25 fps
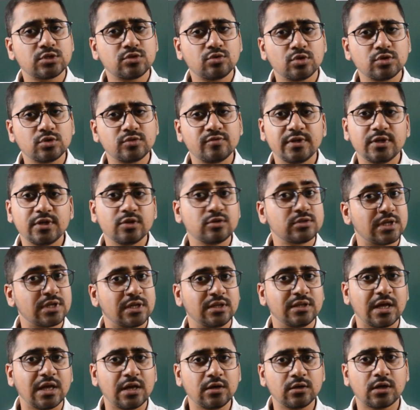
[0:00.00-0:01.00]
those videos
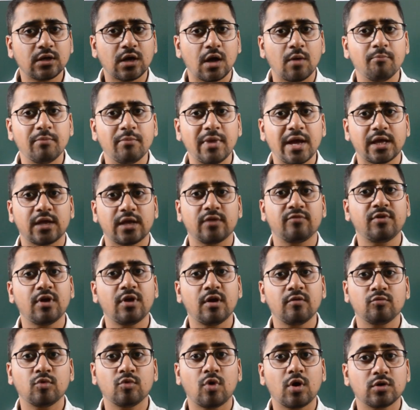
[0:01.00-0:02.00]
and then come back if you
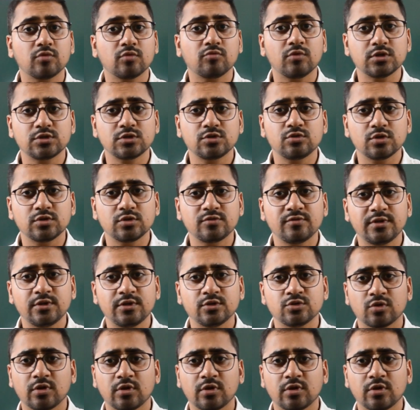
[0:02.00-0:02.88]
have not watched those videos.